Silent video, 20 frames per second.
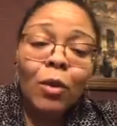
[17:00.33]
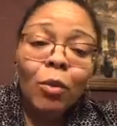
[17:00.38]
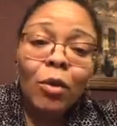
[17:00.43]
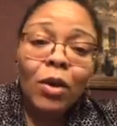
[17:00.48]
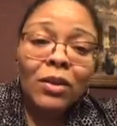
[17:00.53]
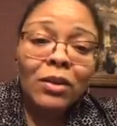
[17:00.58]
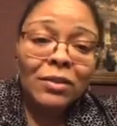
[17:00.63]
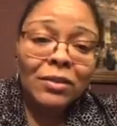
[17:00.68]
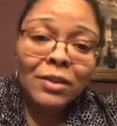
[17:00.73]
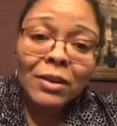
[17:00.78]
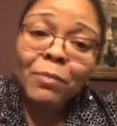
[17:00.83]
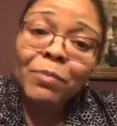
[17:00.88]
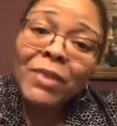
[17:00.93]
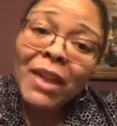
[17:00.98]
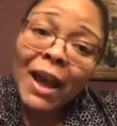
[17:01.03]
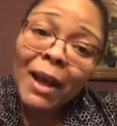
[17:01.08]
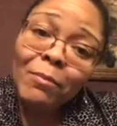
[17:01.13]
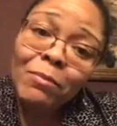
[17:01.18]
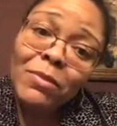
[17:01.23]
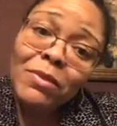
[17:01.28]
Well,
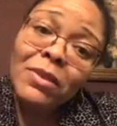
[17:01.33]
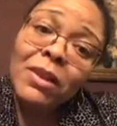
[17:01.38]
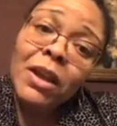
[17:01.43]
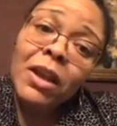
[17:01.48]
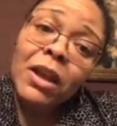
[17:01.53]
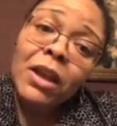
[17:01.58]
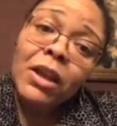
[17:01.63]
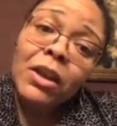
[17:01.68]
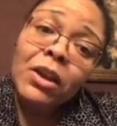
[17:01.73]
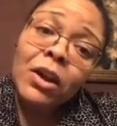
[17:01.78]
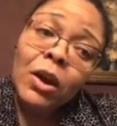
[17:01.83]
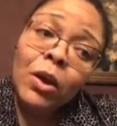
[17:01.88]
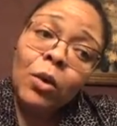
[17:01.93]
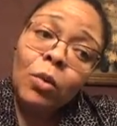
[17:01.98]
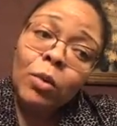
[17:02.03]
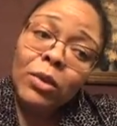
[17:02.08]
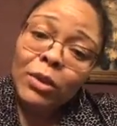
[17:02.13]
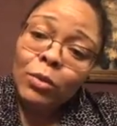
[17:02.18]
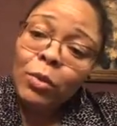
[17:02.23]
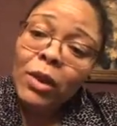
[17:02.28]
sometimes,
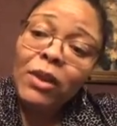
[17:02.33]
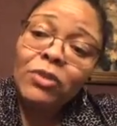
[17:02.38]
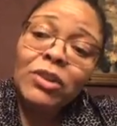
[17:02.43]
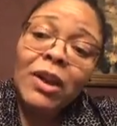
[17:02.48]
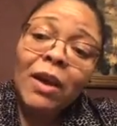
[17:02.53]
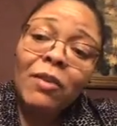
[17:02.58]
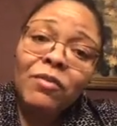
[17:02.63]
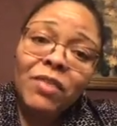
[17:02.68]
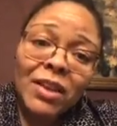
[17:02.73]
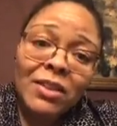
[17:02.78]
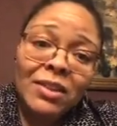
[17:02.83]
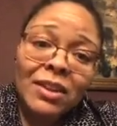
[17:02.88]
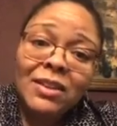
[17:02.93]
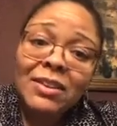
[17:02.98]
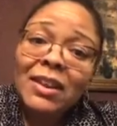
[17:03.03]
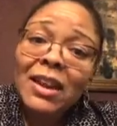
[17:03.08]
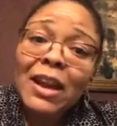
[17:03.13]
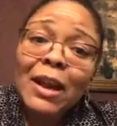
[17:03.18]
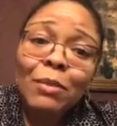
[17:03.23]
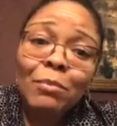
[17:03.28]
with the well child
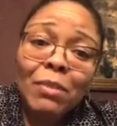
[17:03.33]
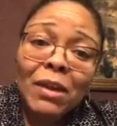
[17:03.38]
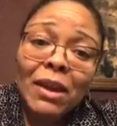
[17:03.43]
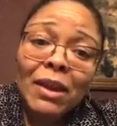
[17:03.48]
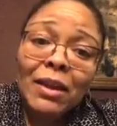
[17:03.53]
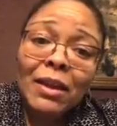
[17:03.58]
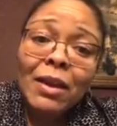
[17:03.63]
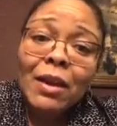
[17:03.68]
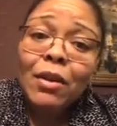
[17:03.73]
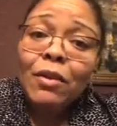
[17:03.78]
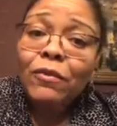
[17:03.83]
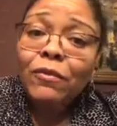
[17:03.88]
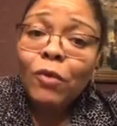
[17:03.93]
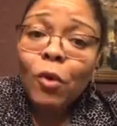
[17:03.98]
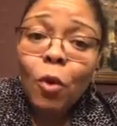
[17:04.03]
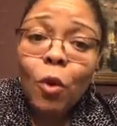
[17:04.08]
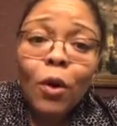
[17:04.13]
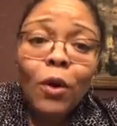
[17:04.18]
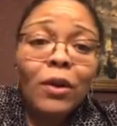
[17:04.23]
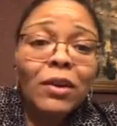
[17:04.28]
visits, it can be
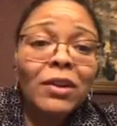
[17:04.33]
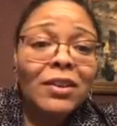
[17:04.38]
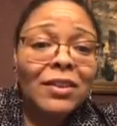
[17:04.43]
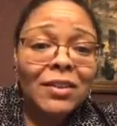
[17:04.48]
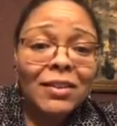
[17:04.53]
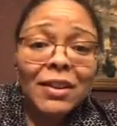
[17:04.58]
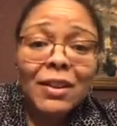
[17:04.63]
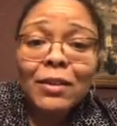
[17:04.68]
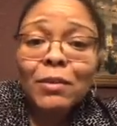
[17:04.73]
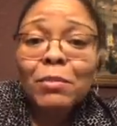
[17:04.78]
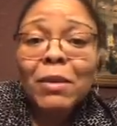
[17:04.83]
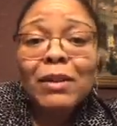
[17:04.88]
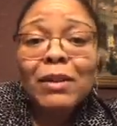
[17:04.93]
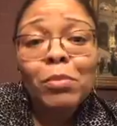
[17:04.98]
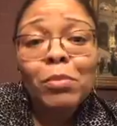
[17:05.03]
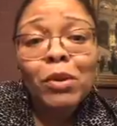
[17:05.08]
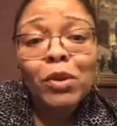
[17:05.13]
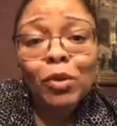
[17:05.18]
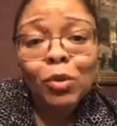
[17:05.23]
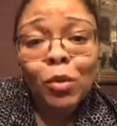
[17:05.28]
4 to 6
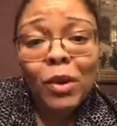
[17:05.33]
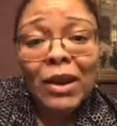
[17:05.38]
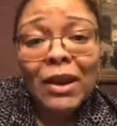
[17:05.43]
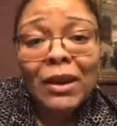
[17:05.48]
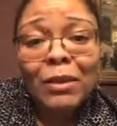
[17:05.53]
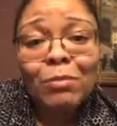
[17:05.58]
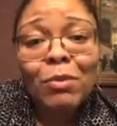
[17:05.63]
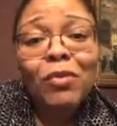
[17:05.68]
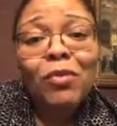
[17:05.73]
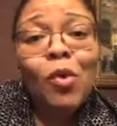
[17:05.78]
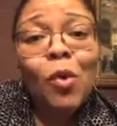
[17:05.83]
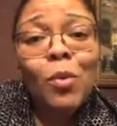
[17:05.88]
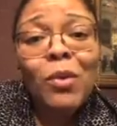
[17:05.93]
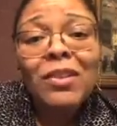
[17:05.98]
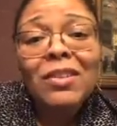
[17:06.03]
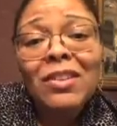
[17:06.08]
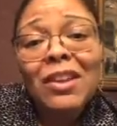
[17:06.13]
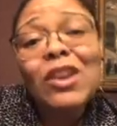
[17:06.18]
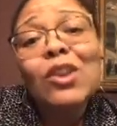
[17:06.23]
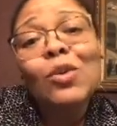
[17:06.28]
before
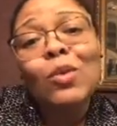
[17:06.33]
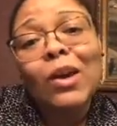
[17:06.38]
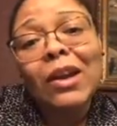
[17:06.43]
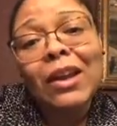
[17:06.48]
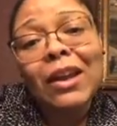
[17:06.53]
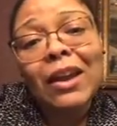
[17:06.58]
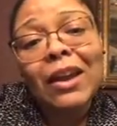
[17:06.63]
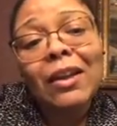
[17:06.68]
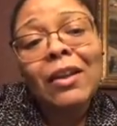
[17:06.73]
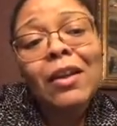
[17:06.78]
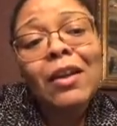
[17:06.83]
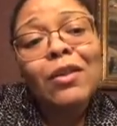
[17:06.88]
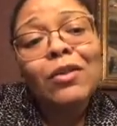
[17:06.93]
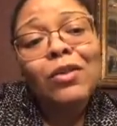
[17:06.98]
we see you again.